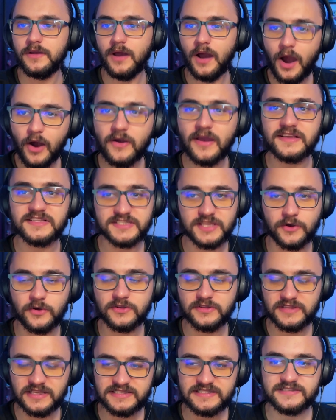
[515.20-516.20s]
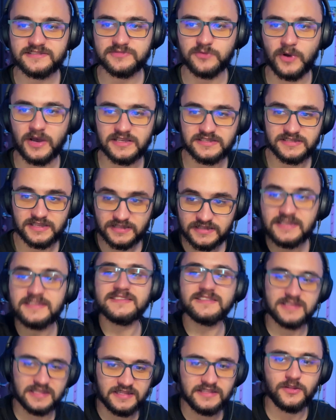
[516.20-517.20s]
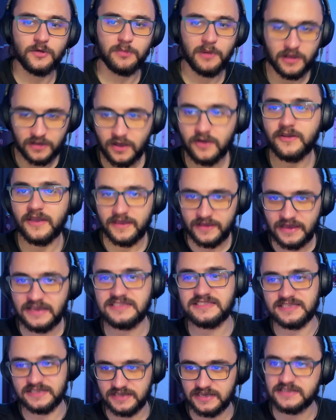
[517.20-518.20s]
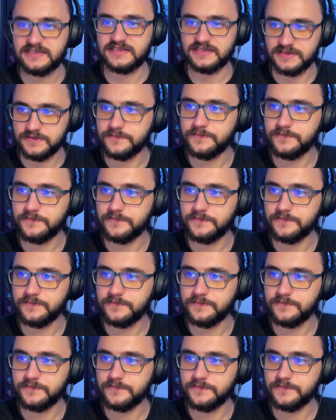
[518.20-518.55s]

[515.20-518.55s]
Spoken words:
Okay, so this is a Ditto block. Okay, I see.